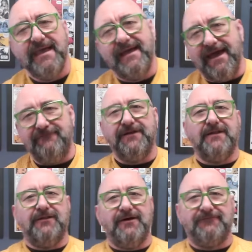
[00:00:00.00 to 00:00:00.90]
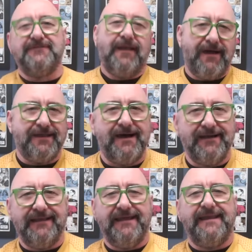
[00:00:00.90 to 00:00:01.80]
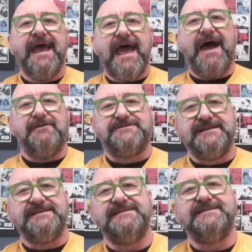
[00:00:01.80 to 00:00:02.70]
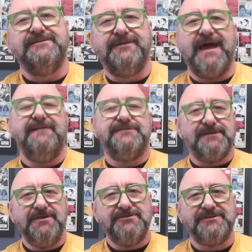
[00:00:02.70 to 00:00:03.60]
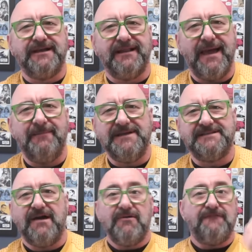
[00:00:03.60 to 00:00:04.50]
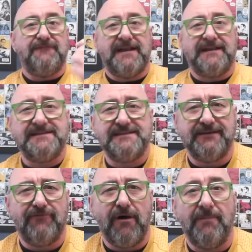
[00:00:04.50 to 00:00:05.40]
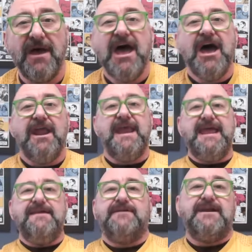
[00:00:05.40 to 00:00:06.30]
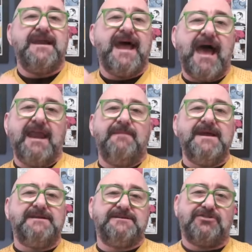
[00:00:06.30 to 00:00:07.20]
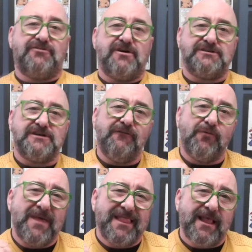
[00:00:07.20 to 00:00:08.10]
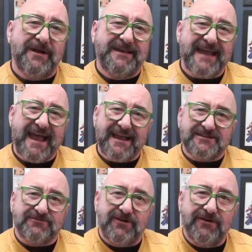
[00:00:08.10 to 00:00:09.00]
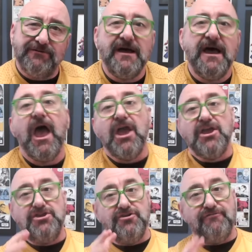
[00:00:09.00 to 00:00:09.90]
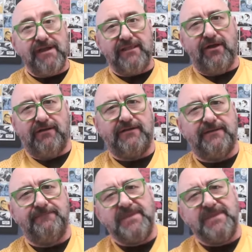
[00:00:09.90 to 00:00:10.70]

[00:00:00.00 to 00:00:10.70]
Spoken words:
If you loved, like I did, how Season 2 gave us a musical episode, a fantasy romp, and even an animated crossover with Lower Decks crew, you're in luck.